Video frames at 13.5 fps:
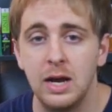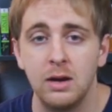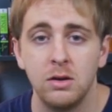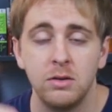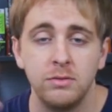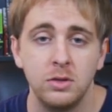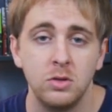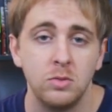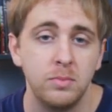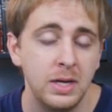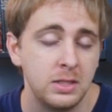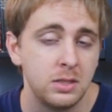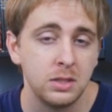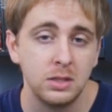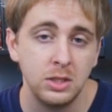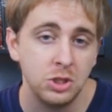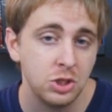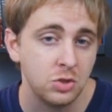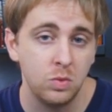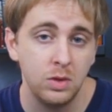I review
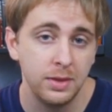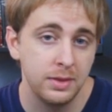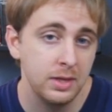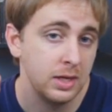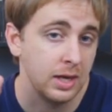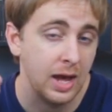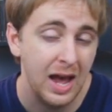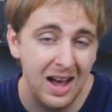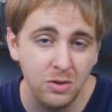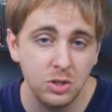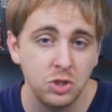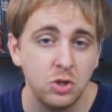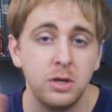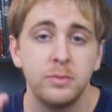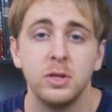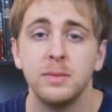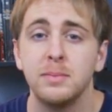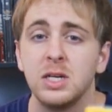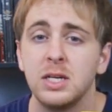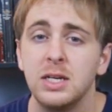basically just one thing, how enjoyable
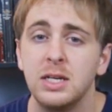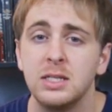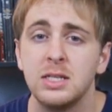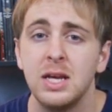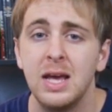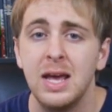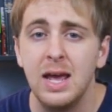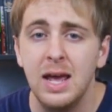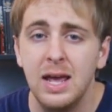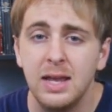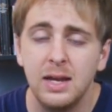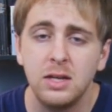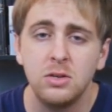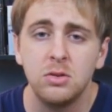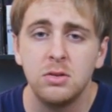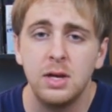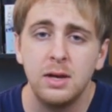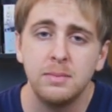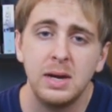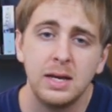the book is, and I do
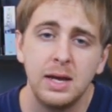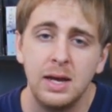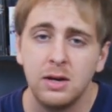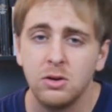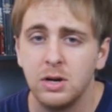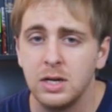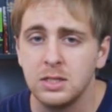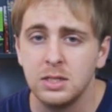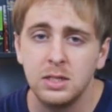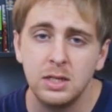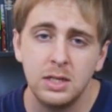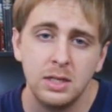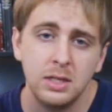that by categorizing it